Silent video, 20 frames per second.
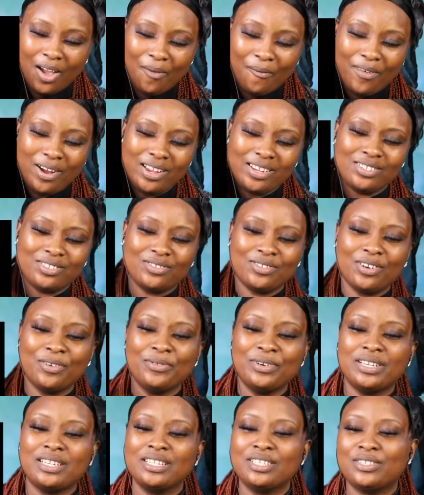What's
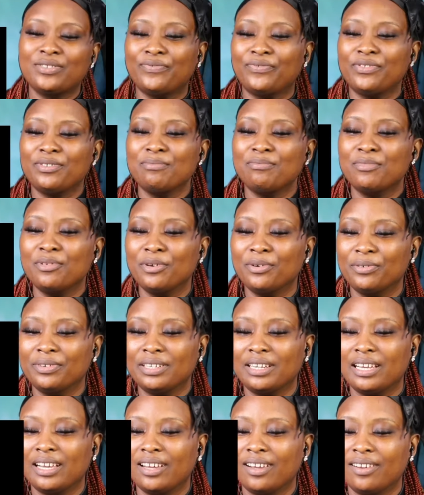wrong with this female
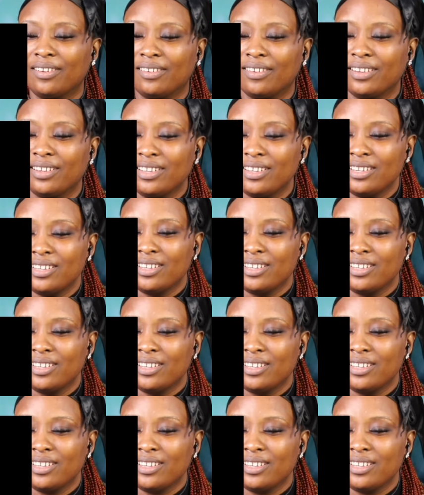now?